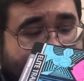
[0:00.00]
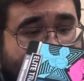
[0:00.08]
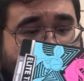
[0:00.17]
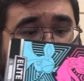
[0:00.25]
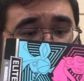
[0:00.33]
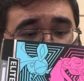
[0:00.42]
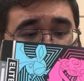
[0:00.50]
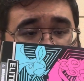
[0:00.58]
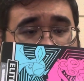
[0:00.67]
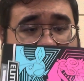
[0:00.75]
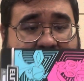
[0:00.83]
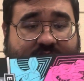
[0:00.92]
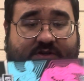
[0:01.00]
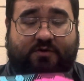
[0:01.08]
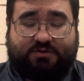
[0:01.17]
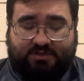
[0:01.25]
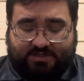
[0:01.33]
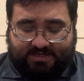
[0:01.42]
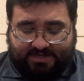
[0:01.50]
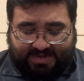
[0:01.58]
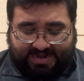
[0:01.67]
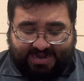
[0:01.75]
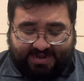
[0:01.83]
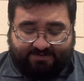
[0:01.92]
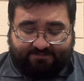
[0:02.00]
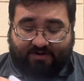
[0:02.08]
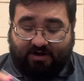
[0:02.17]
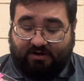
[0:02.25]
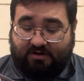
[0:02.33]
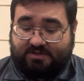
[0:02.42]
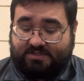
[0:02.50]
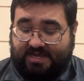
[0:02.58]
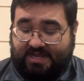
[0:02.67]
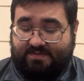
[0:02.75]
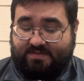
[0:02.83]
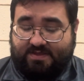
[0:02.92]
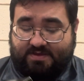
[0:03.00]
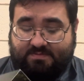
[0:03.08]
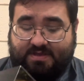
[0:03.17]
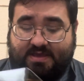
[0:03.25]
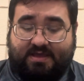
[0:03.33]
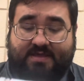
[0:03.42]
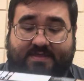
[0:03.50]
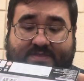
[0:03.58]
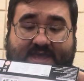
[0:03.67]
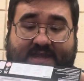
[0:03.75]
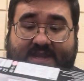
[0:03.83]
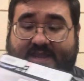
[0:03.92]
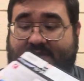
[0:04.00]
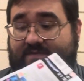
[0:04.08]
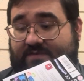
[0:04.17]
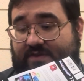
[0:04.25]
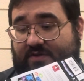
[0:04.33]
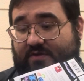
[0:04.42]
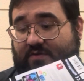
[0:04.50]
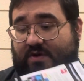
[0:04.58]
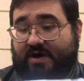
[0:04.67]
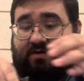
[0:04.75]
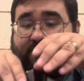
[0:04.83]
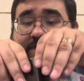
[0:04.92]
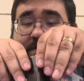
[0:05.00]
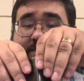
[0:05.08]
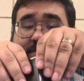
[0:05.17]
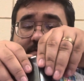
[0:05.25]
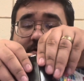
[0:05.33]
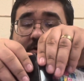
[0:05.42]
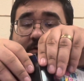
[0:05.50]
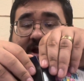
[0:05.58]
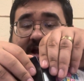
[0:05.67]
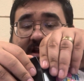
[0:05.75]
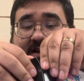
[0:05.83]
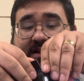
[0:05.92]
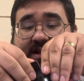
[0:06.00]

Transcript: these cardboards, usually have art in them that if you unfold them correctly,